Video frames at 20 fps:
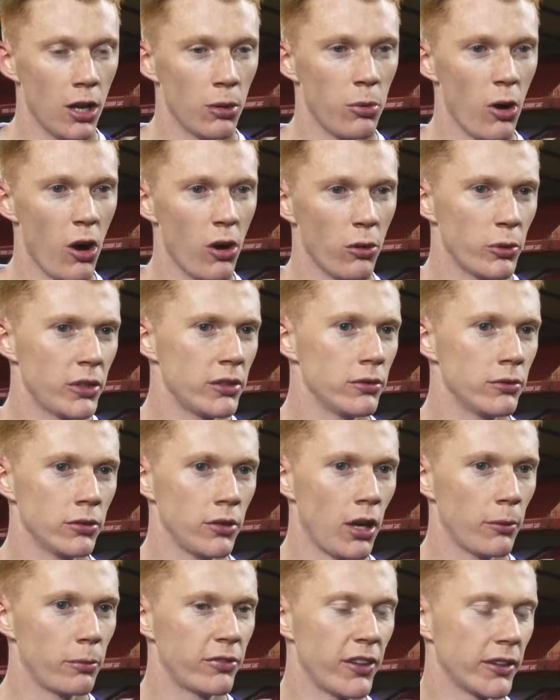But we,
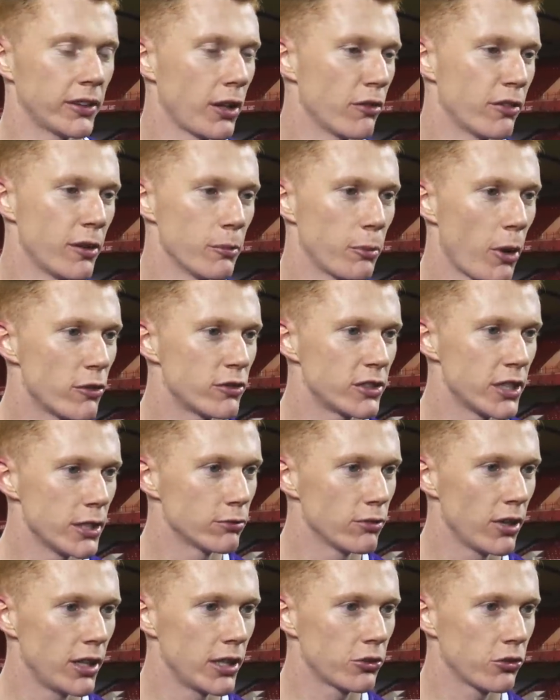I think, don't think both
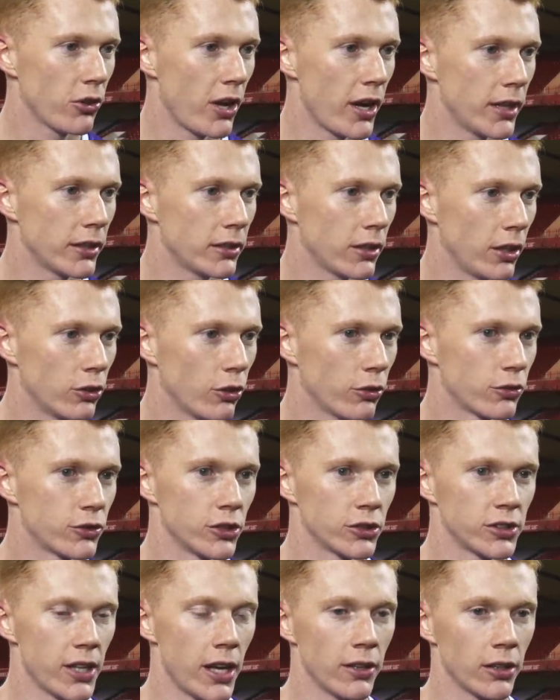teams really created enough
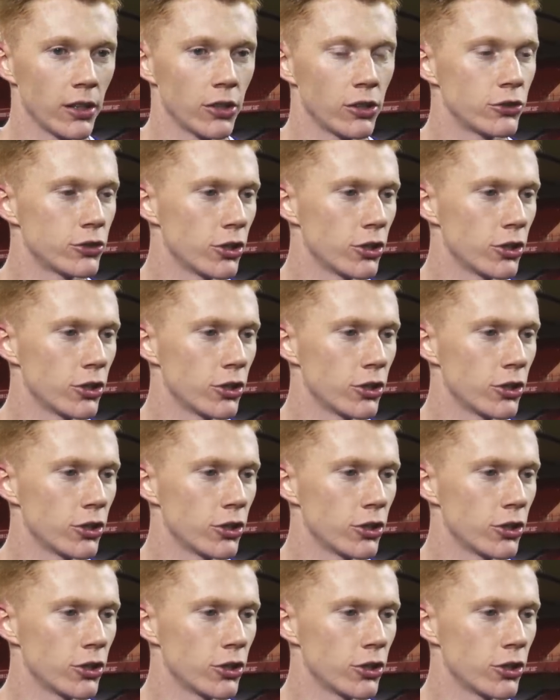to say they